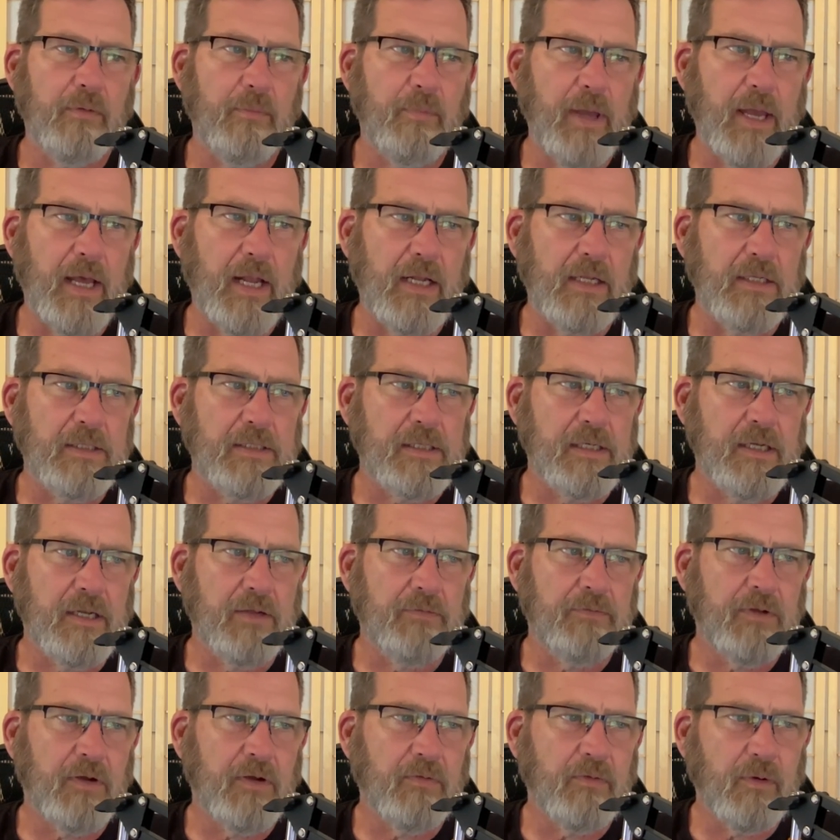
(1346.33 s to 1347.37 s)
a balance
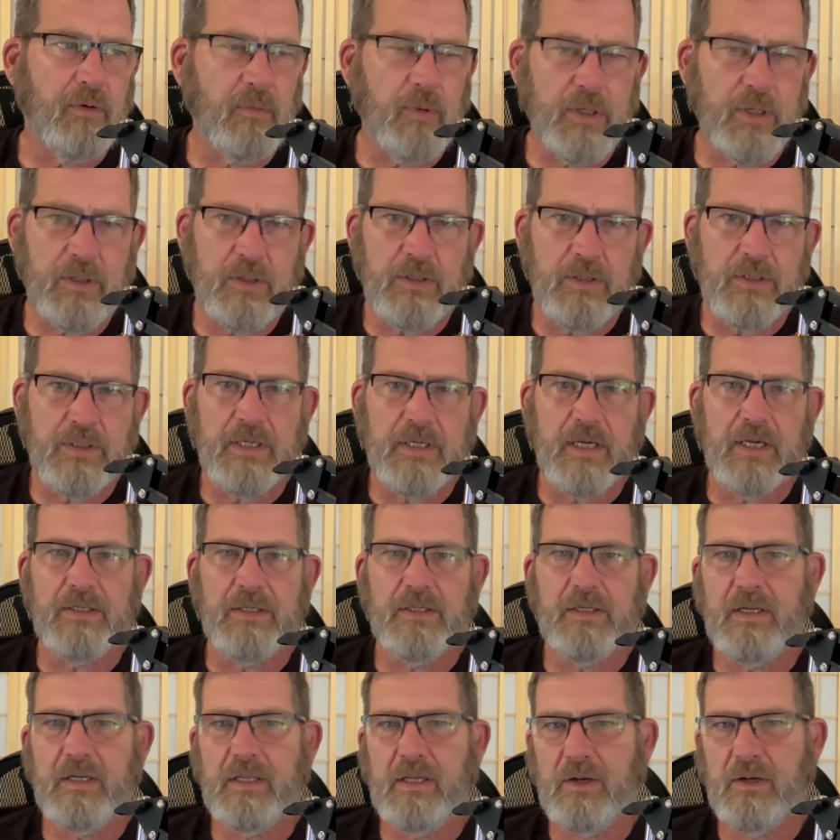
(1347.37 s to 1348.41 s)
left over when you decide
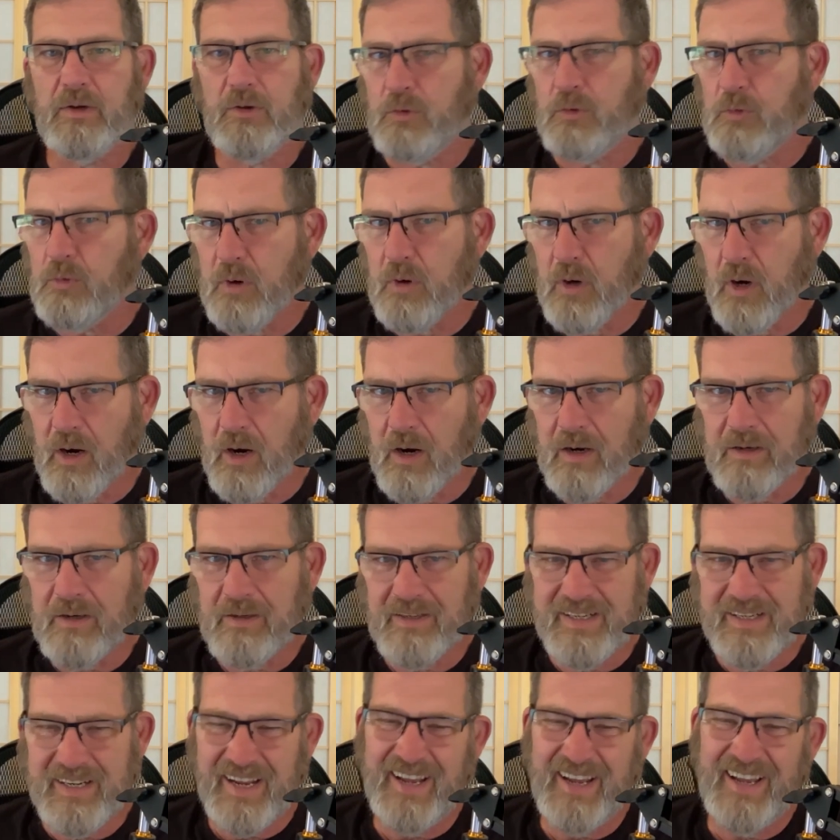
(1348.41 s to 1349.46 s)
you need a new car.
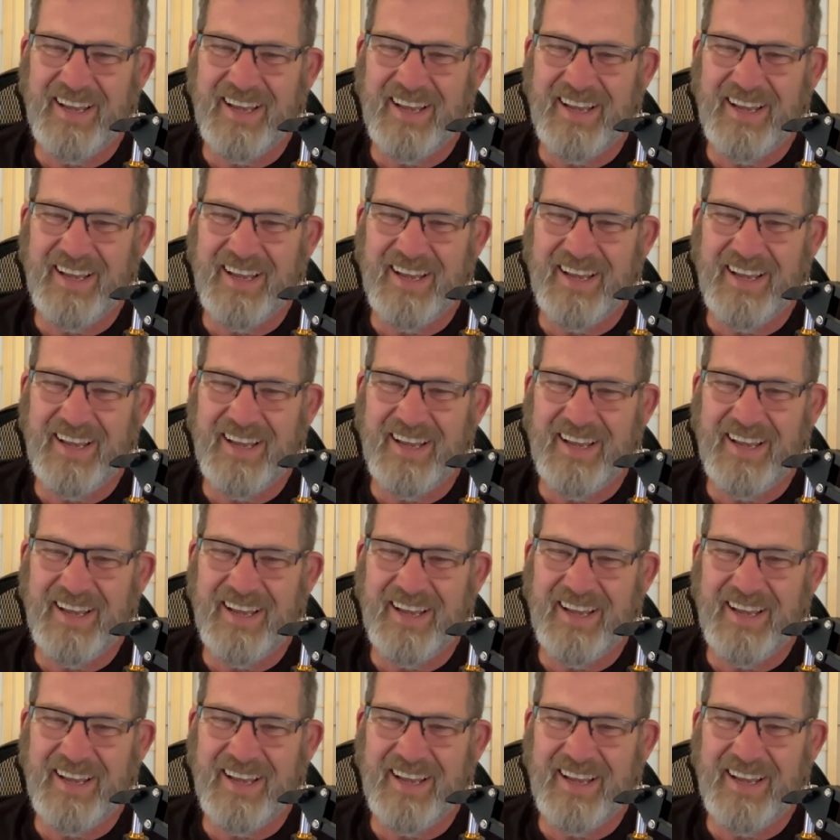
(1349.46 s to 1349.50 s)
no,